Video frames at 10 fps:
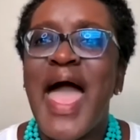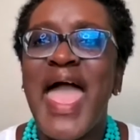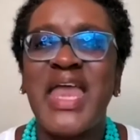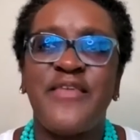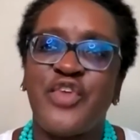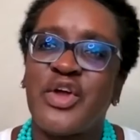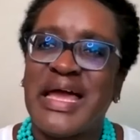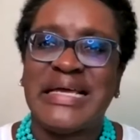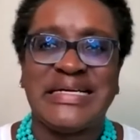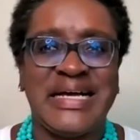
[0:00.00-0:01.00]
And if you're
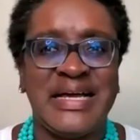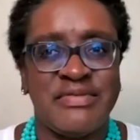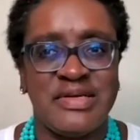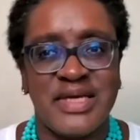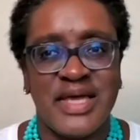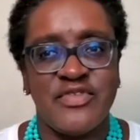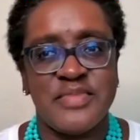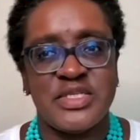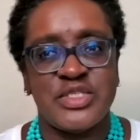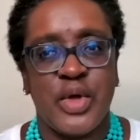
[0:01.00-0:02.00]
like, I really
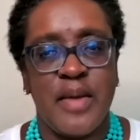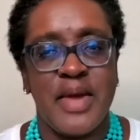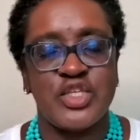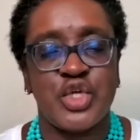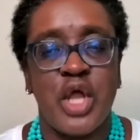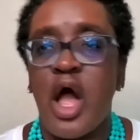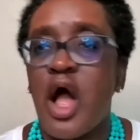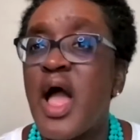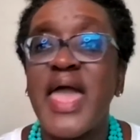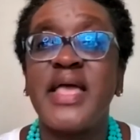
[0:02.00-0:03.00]
haven't been doing much at
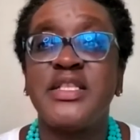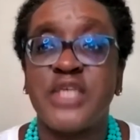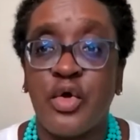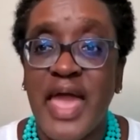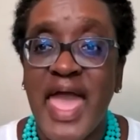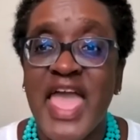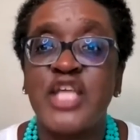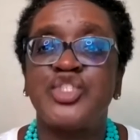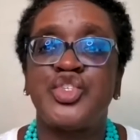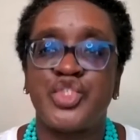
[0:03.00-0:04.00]
all, it's
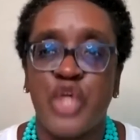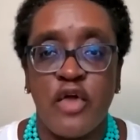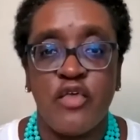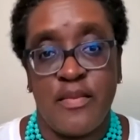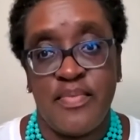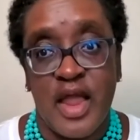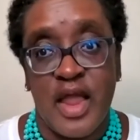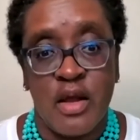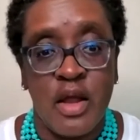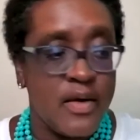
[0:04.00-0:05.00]
okay. Start from
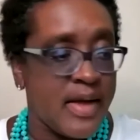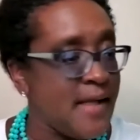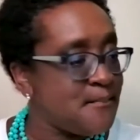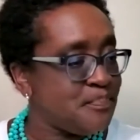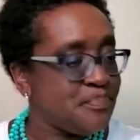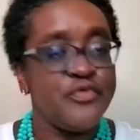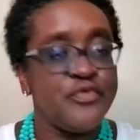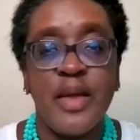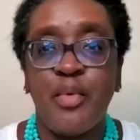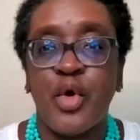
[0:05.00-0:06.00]
there. All right.
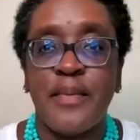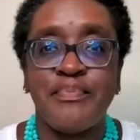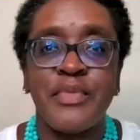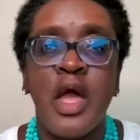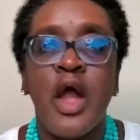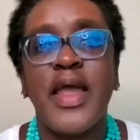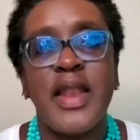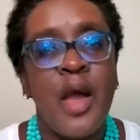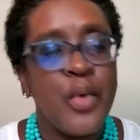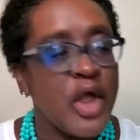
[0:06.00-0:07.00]
Very important. All
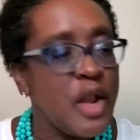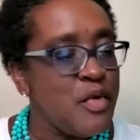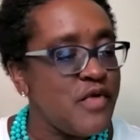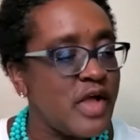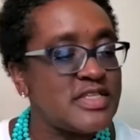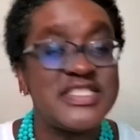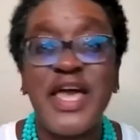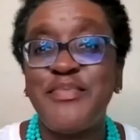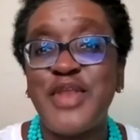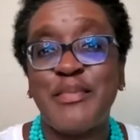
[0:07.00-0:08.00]
right, we're going to move on to
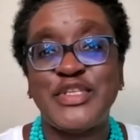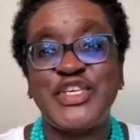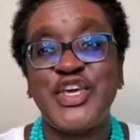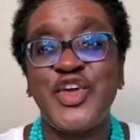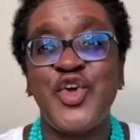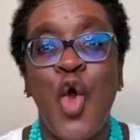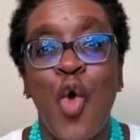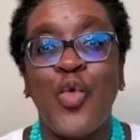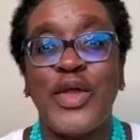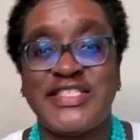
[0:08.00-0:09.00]
tip number two,
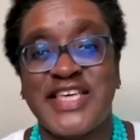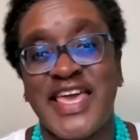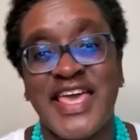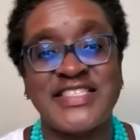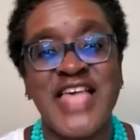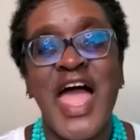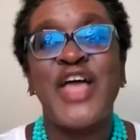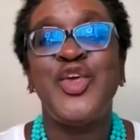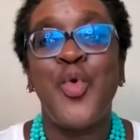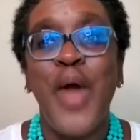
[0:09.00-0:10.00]
which is
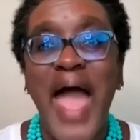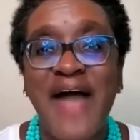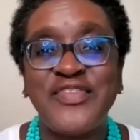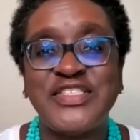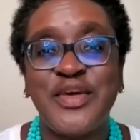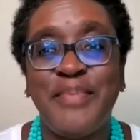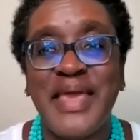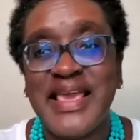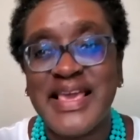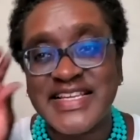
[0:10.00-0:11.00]
you have to
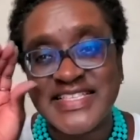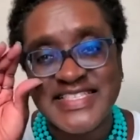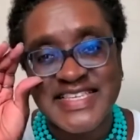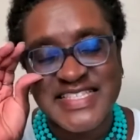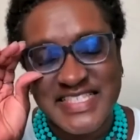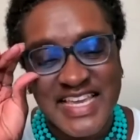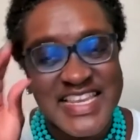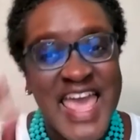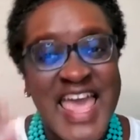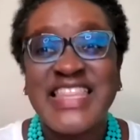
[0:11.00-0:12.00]
be
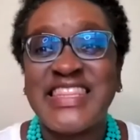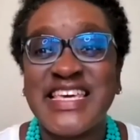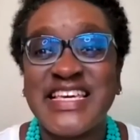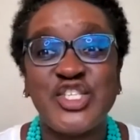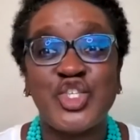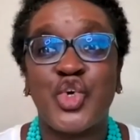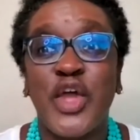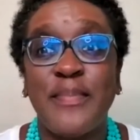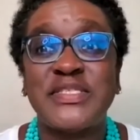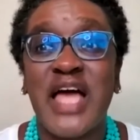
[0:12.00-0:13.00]
consistent. This
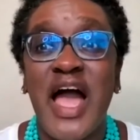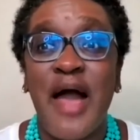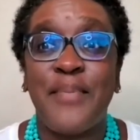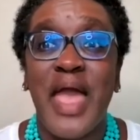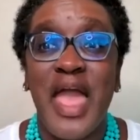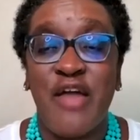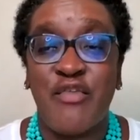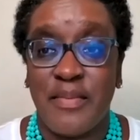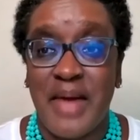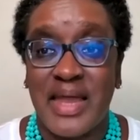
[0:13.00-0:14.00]
trips up
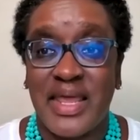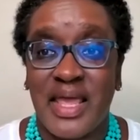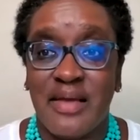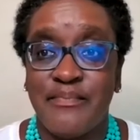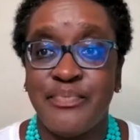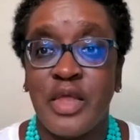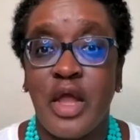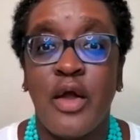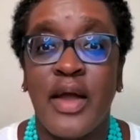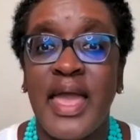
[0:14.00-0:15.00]
everybody.
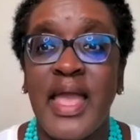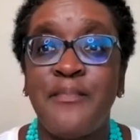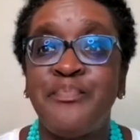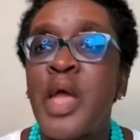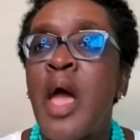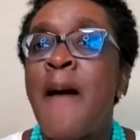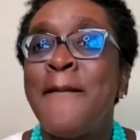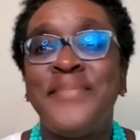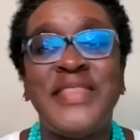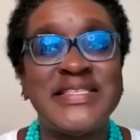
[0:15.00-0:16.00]
All right.
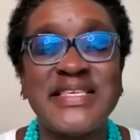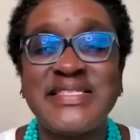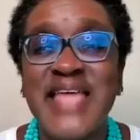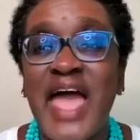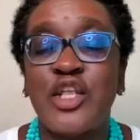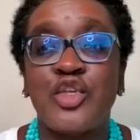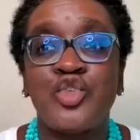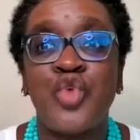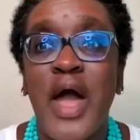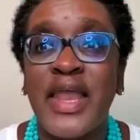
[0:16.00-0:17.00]
This is that
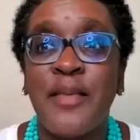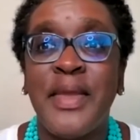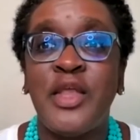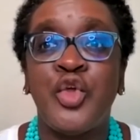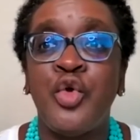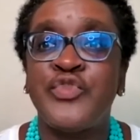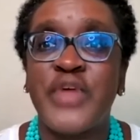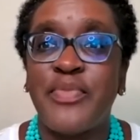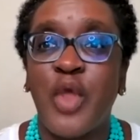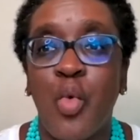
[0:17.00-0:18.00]
try to be do
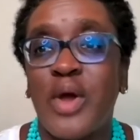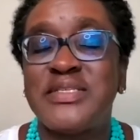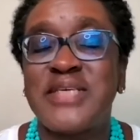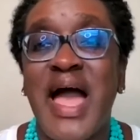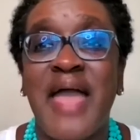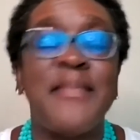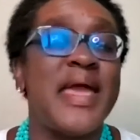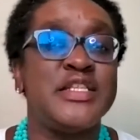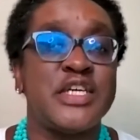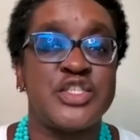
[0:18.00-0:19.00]
something one time,
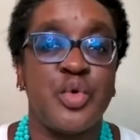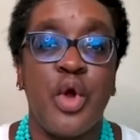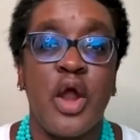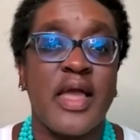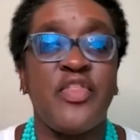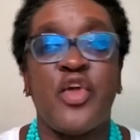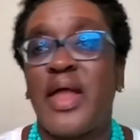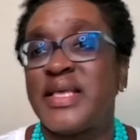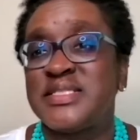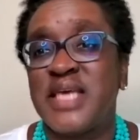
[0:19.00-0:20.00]
it doesn't work. And
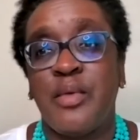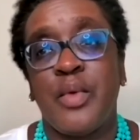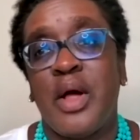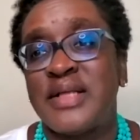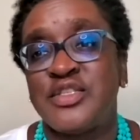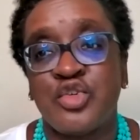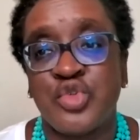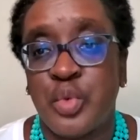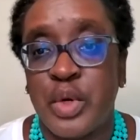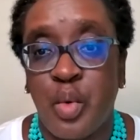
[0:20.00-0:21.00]
you're like, see, well, I told
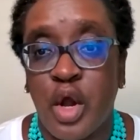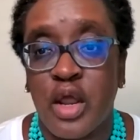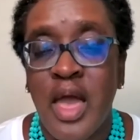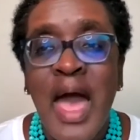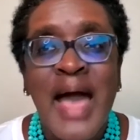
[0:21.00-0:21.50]
you it wouldn't work.